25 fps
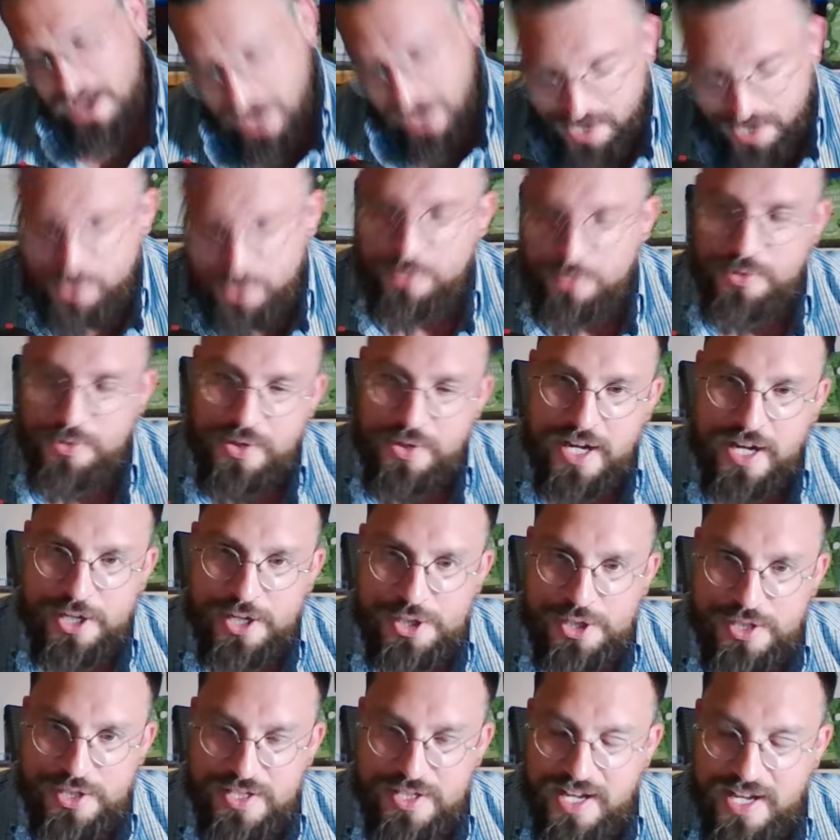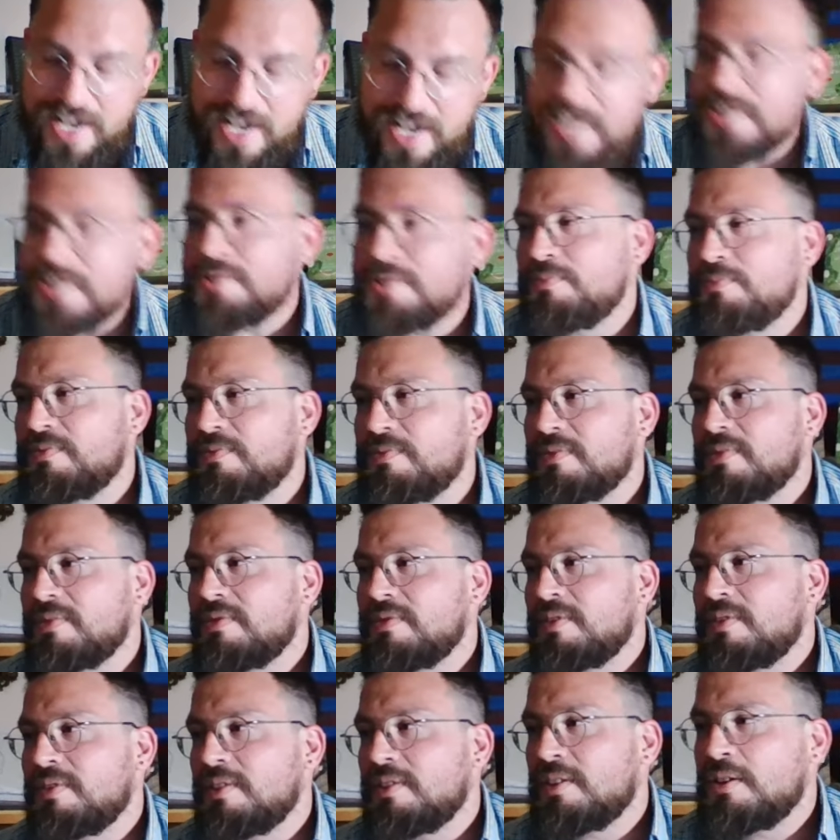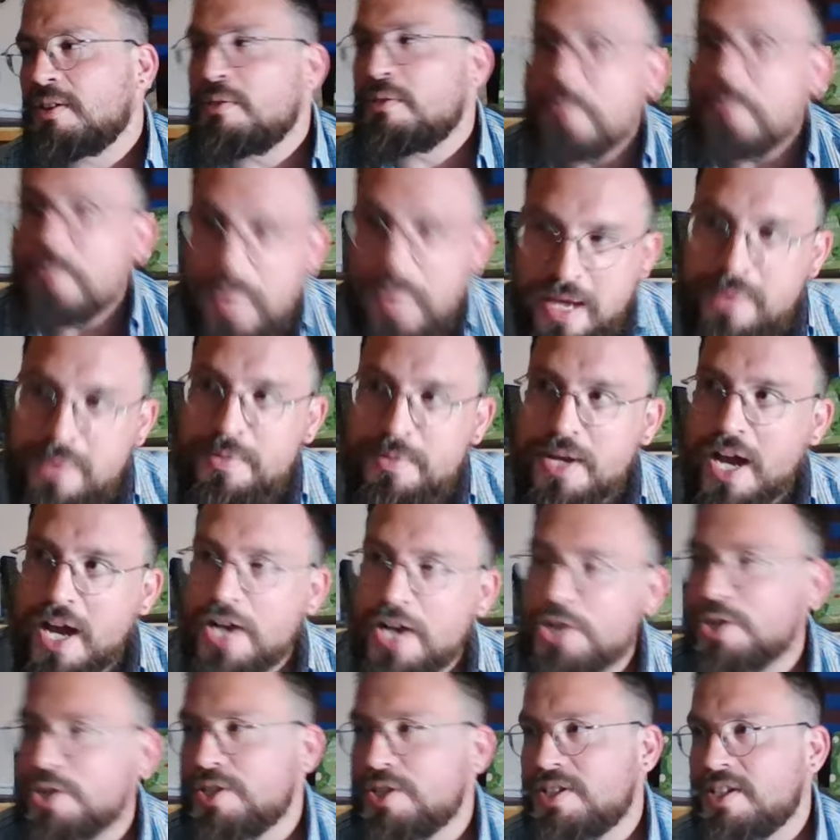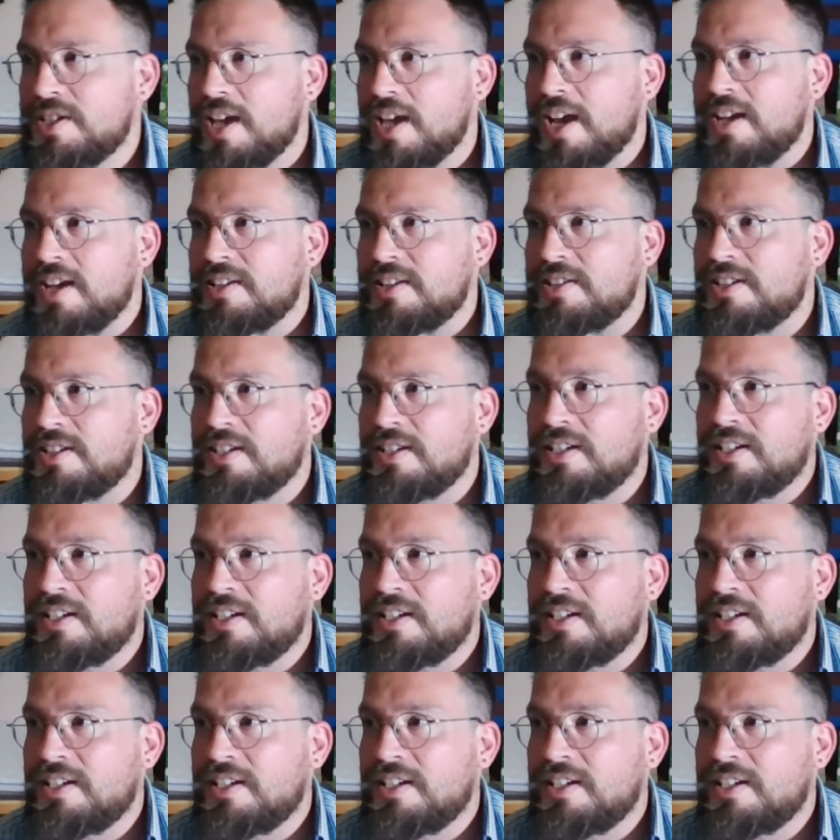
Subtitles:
I don't think I should say it. Maybe I should say it.